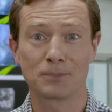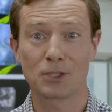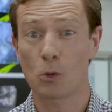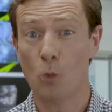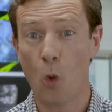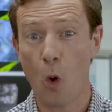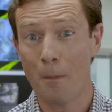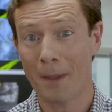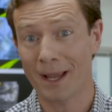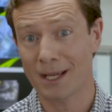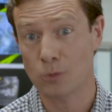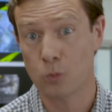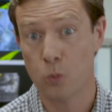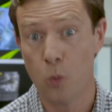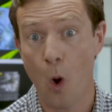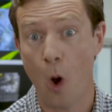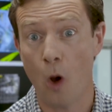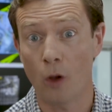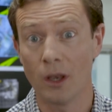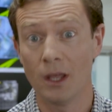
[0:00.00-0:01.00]
So what makes
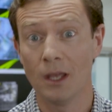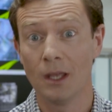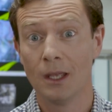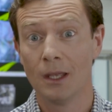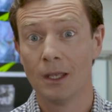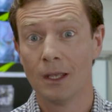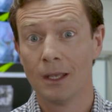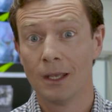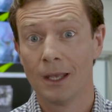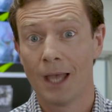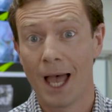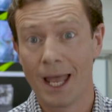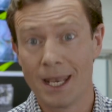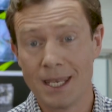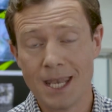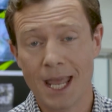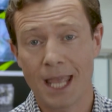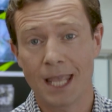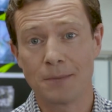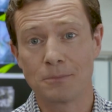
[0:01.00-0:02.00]
one a
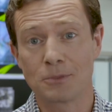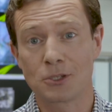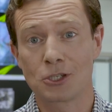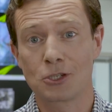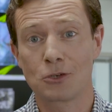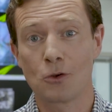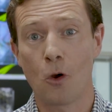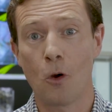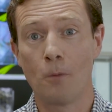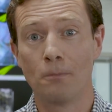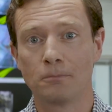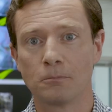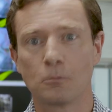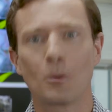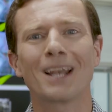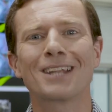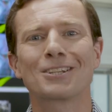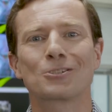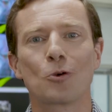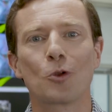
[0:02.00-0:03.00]
named storm?
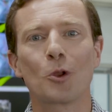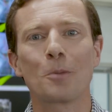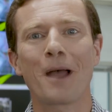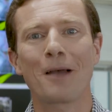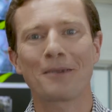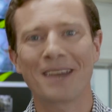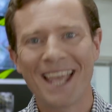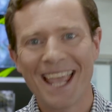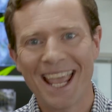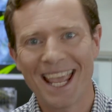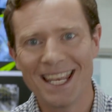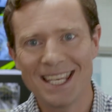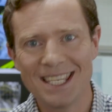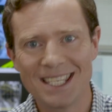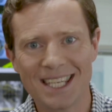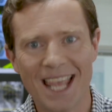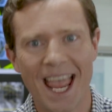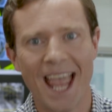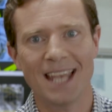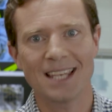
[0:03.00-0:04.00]
Well, it's all about
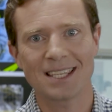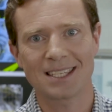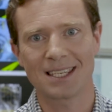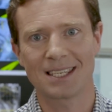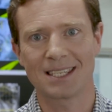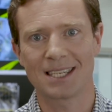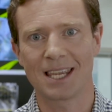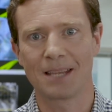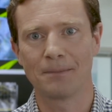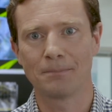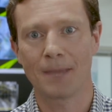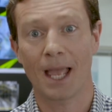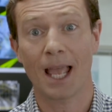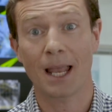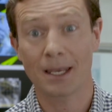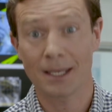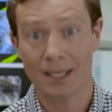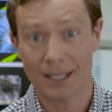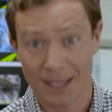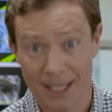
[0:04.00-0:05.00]
intensity,
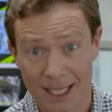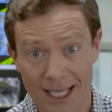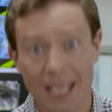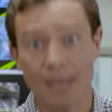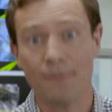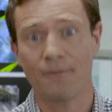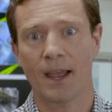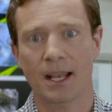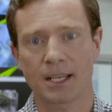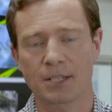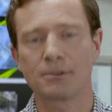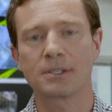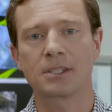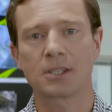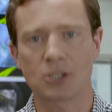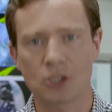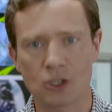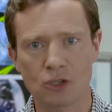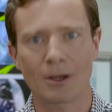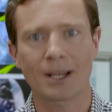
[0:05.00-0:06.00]
and the key factor is
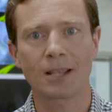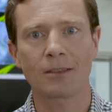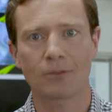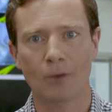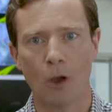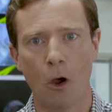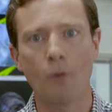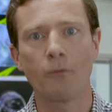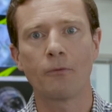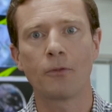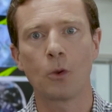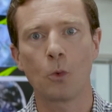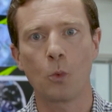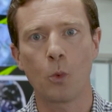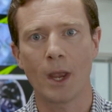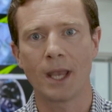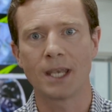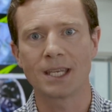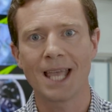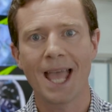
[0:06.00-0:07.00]
the strength of the
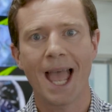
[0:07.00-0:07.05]
wind.